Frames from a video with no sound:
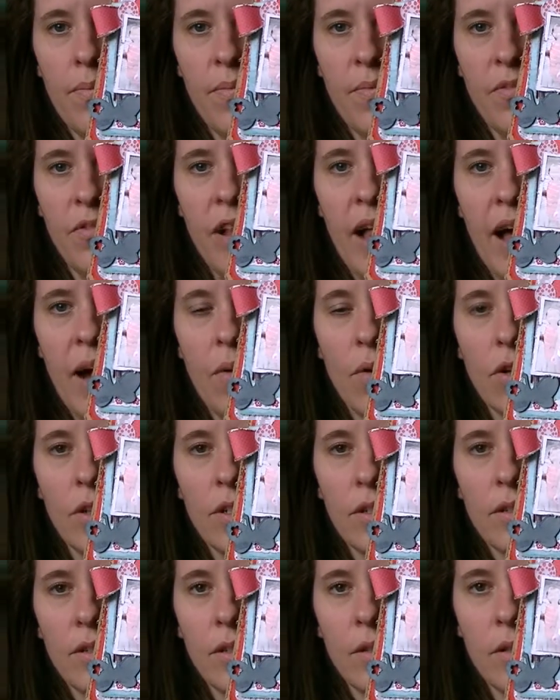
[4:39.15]

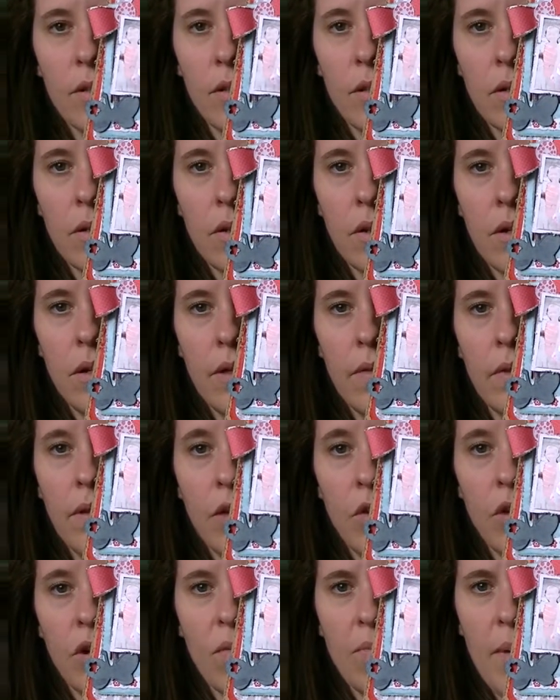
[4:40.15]
flowers that
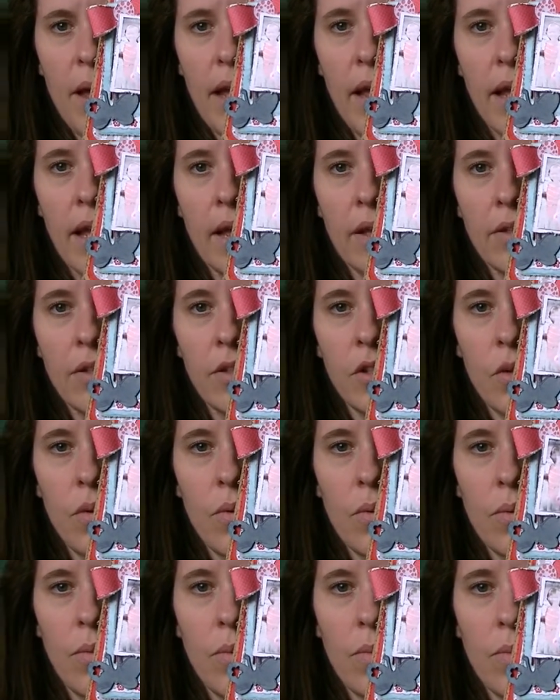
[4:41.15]
you could make.
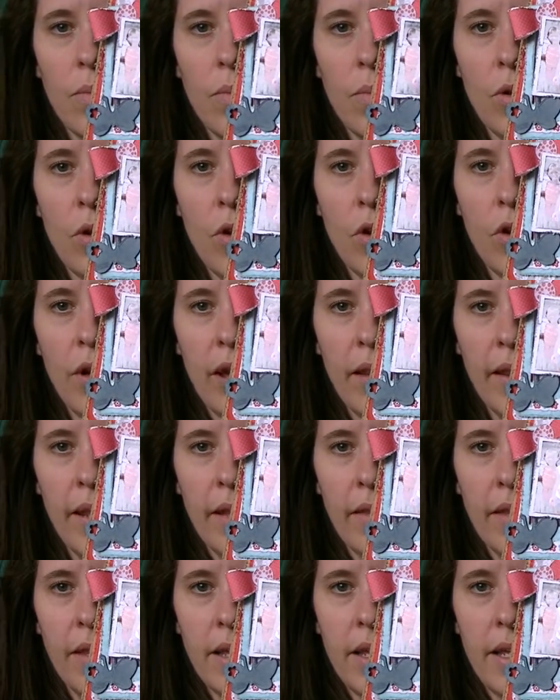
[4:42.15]
So, you had
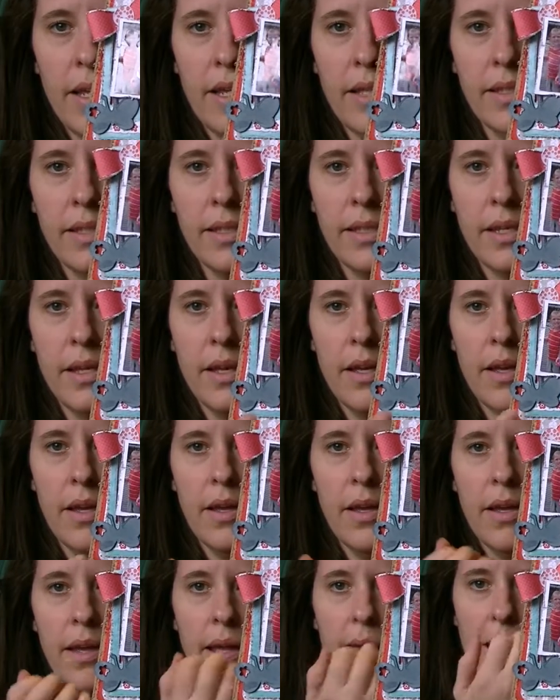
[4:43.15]
like these,
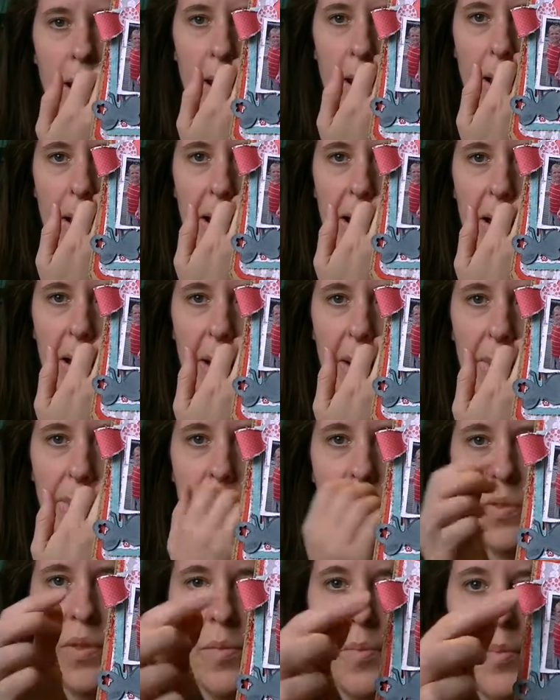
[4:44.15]
and the